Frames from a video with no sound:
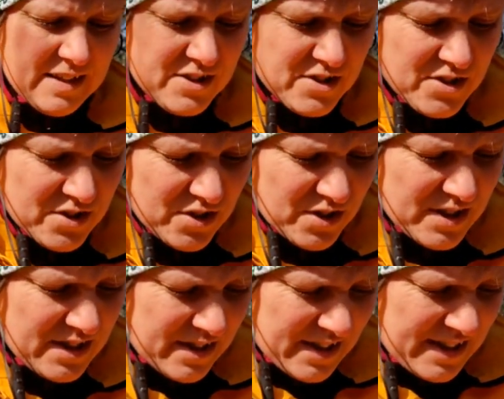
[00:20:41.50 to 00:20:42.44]
sock
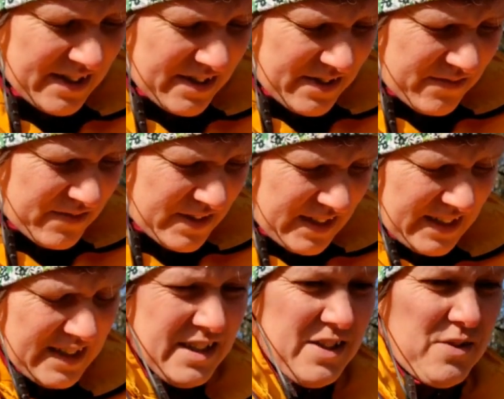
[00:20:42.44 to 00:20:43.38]
yarn here in
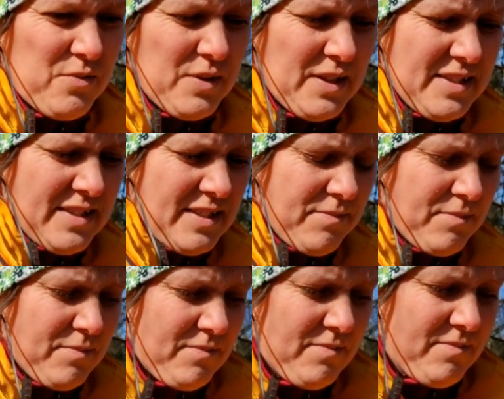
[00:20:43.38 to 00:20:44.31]
Finland. Where's the
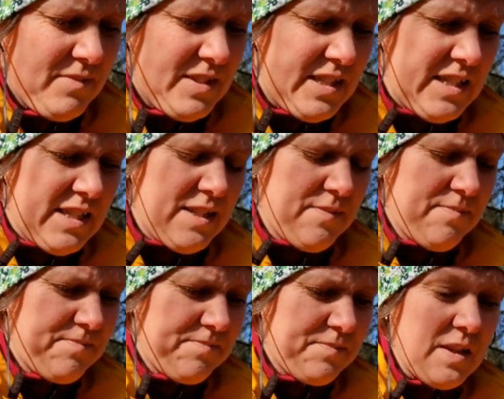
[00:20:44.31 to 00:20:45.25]
tag?
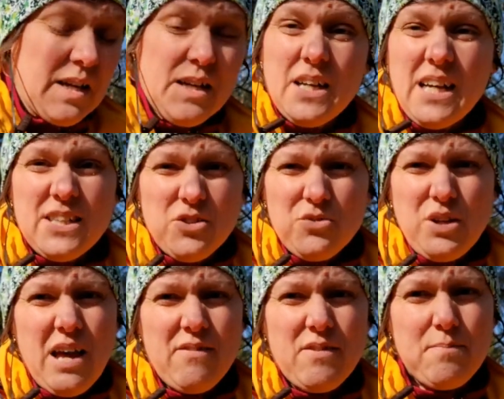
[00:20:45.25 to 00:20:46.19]
I
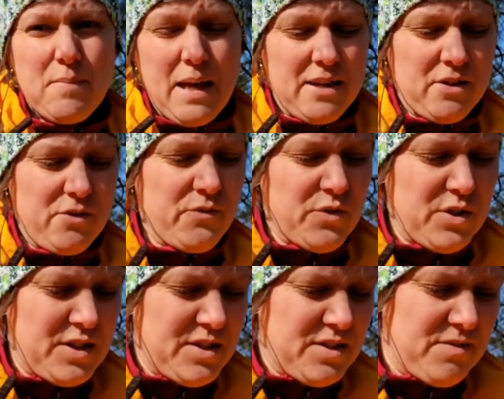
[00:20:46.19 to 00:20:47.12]
don't have a pattern for
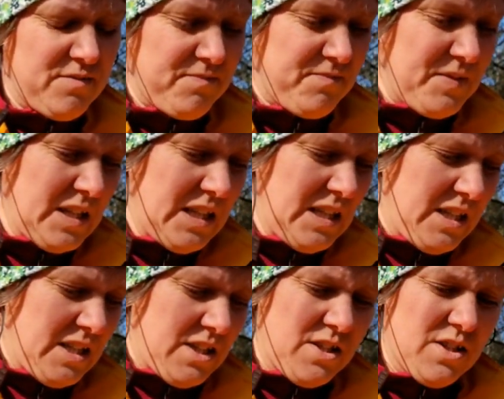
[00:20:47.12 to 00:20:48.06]
this
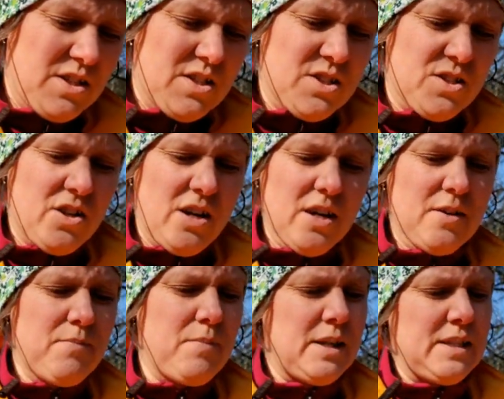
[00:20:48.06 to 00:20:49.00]
sock,
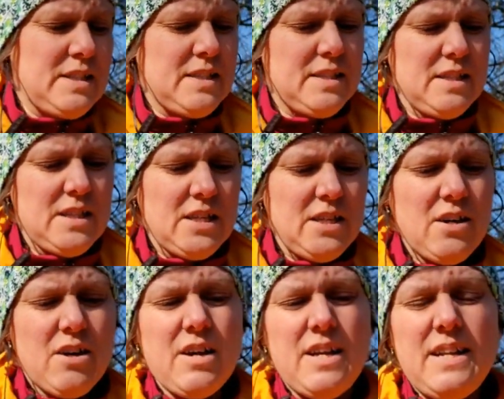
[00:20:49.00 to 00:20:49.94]
but the
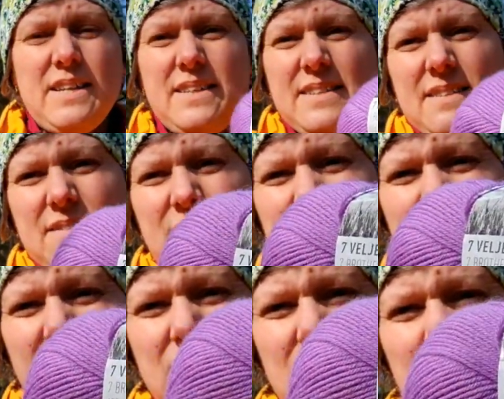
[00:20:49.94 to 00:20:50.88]
yarn is
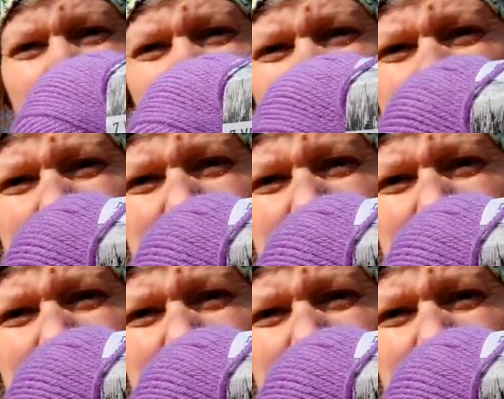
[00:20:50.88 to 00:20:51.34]
Novita